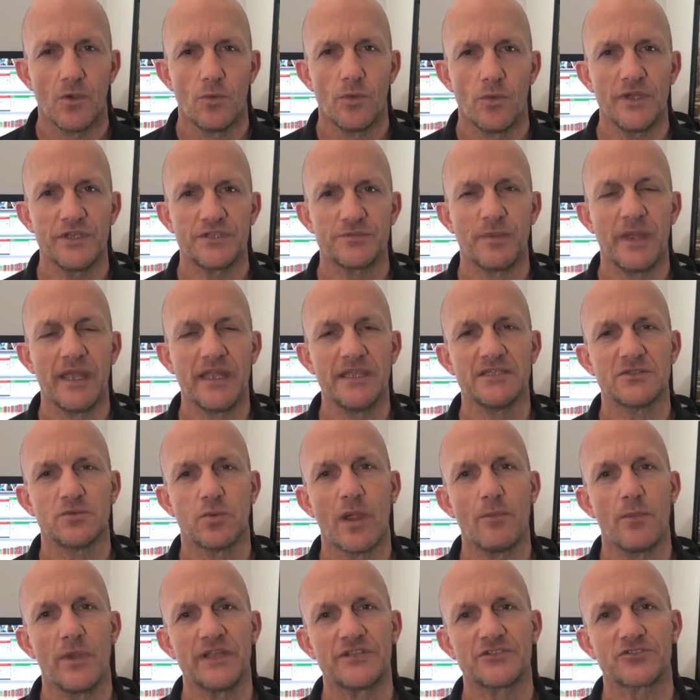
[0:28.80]
Which means
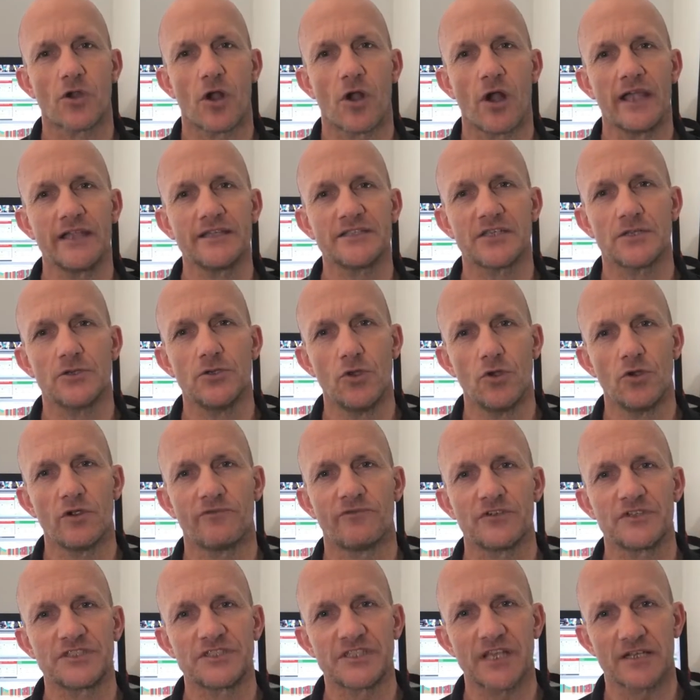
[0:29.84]
when we're trying to look
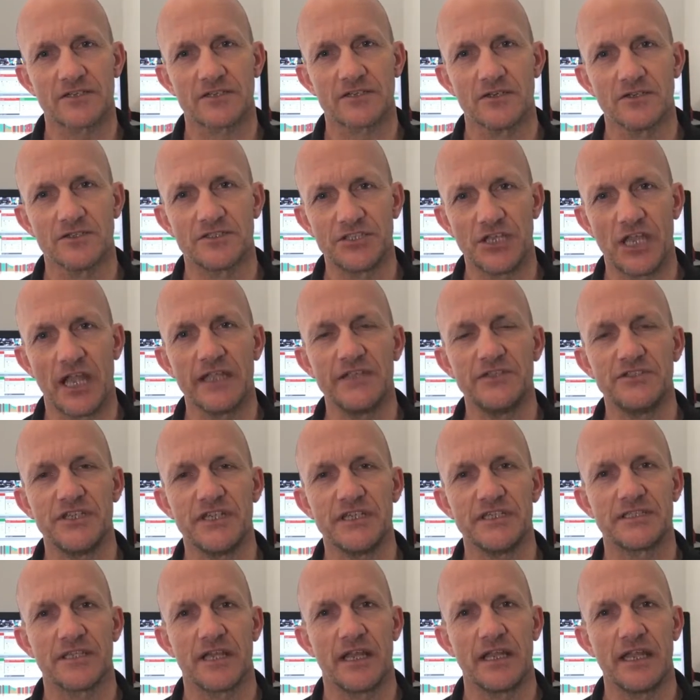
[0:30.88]
for subtle
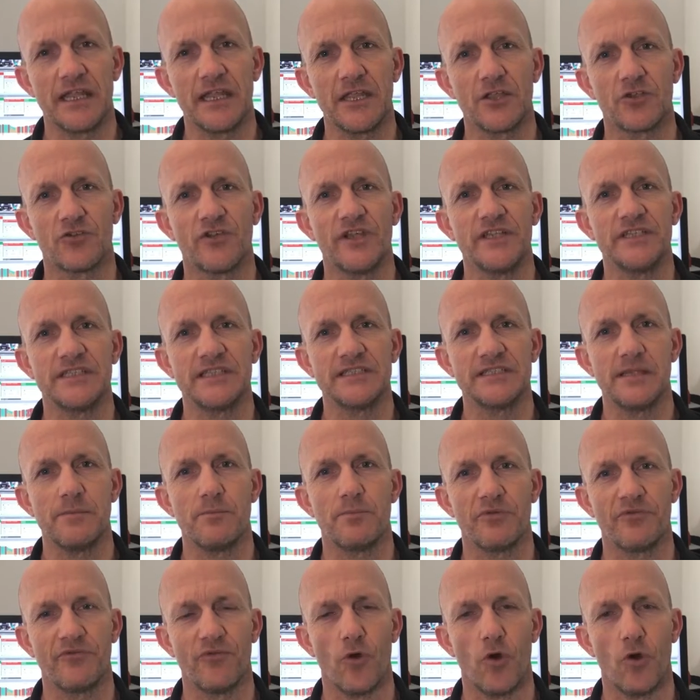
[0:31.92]
changes and increases
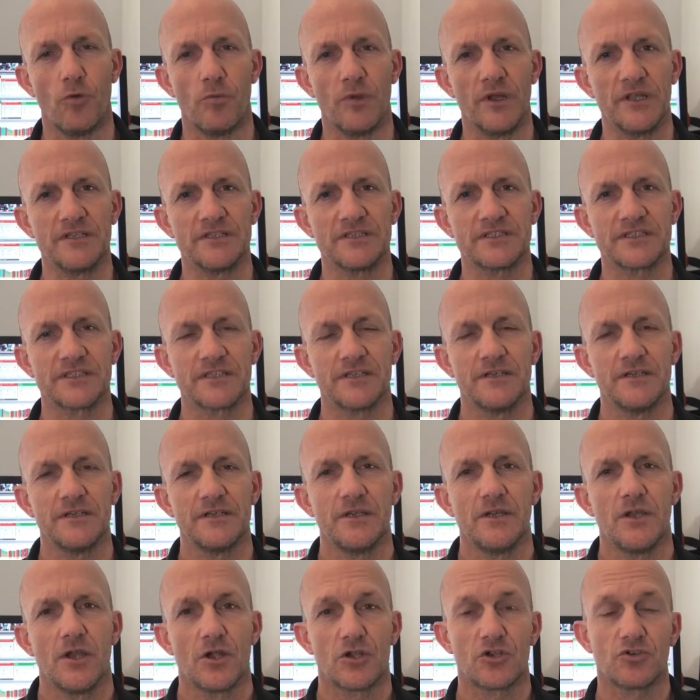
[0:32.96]
in performance
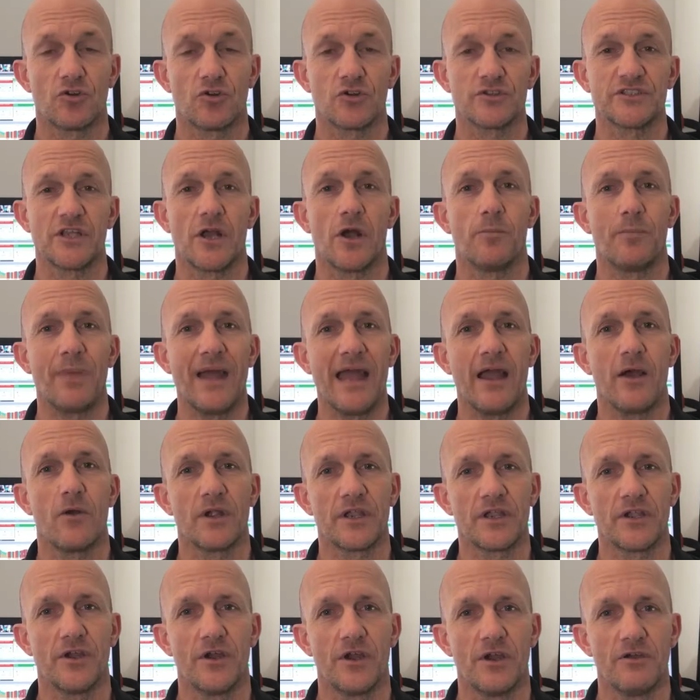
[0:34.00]
across our
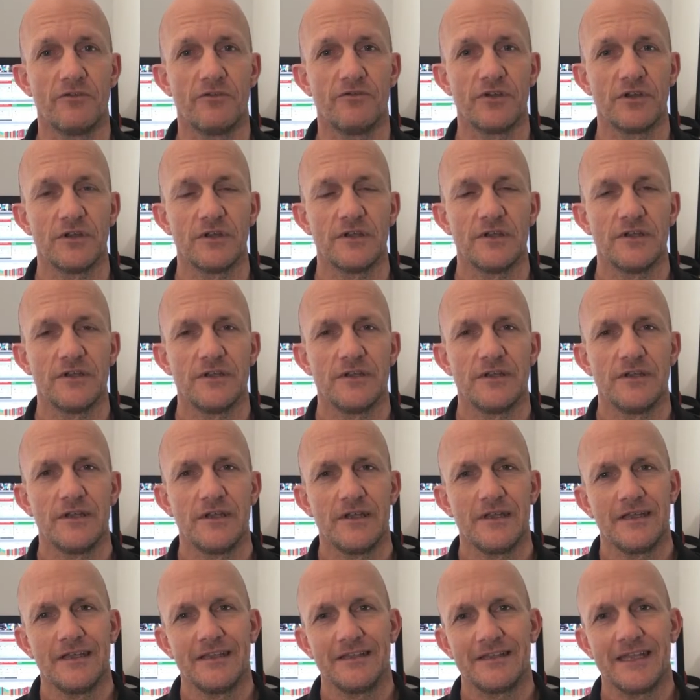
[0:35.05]
power curve,
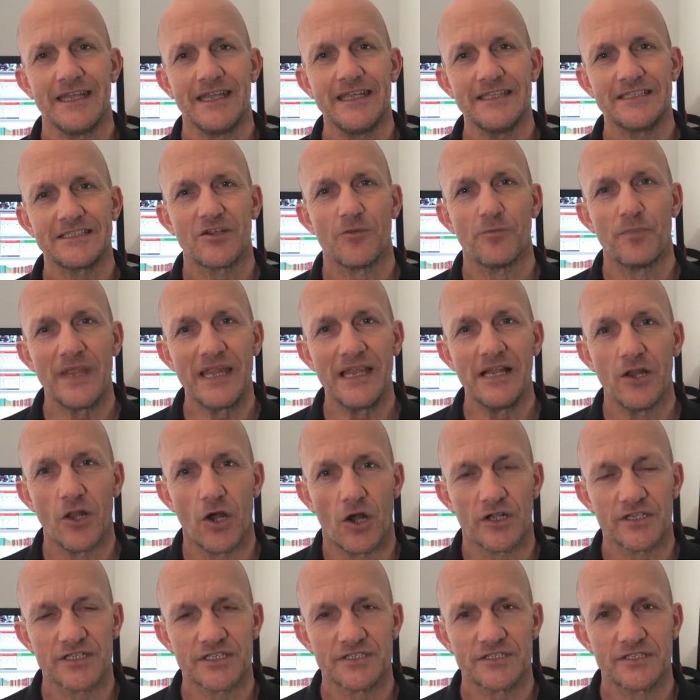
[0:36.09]
these can be
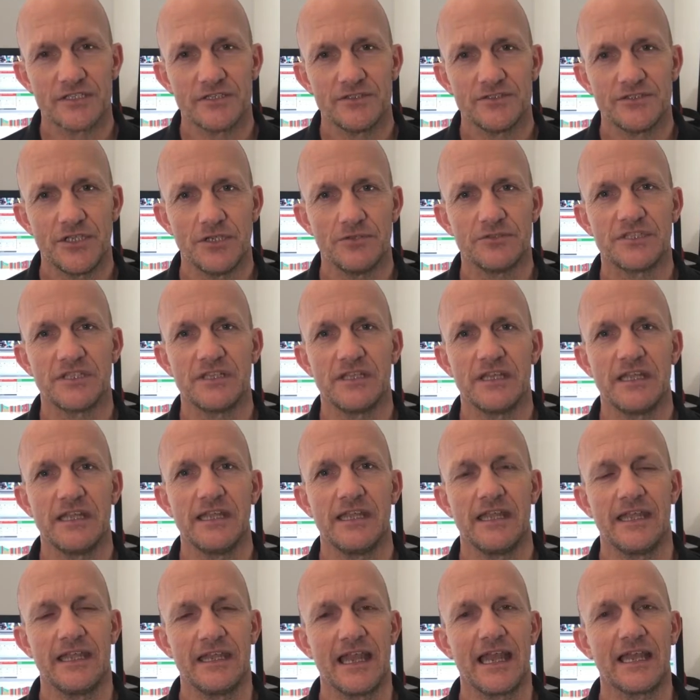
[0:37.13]
lost due to
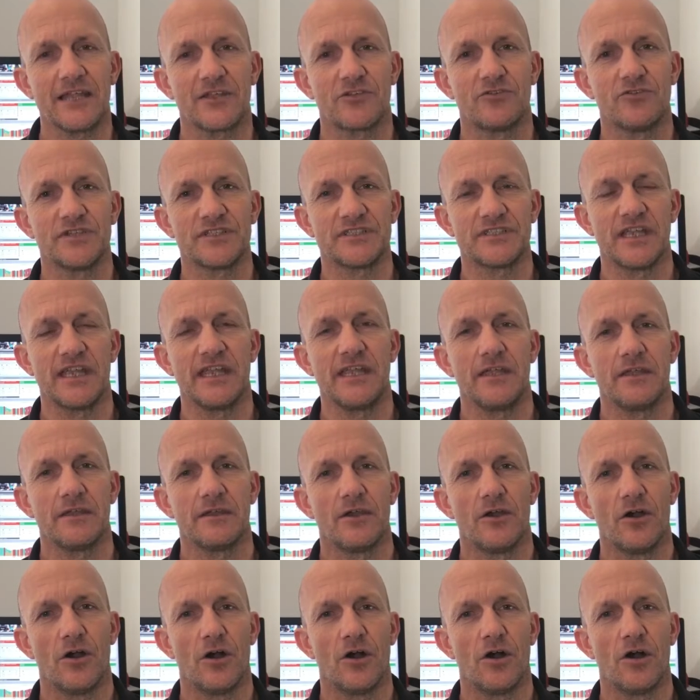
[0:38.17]
the inaccuracy
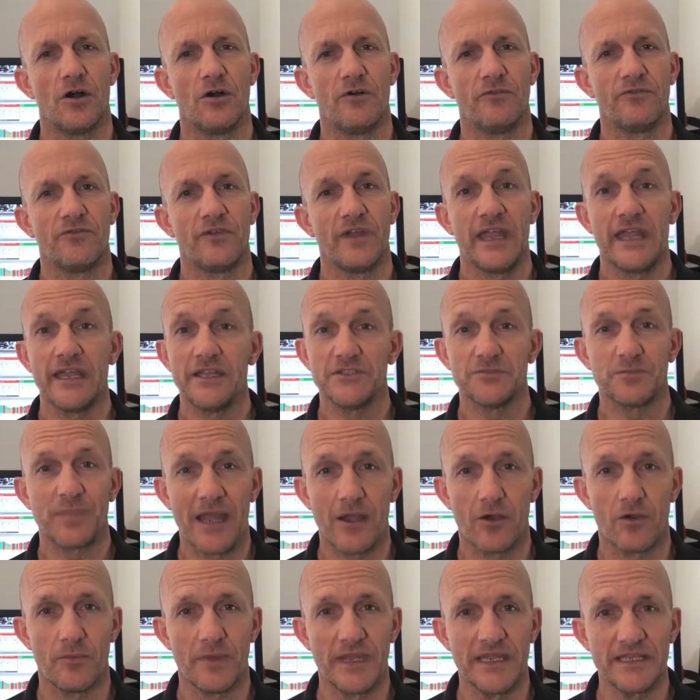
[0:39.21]
of each
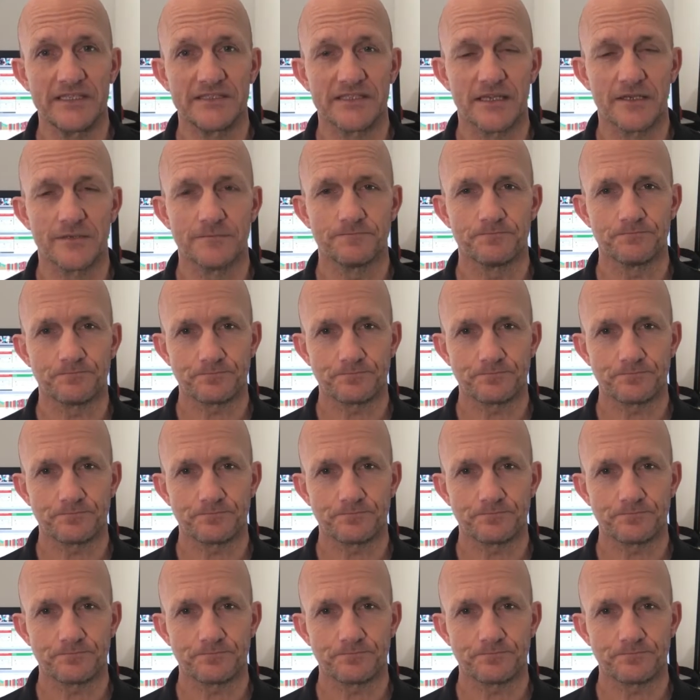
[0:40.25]
power meter.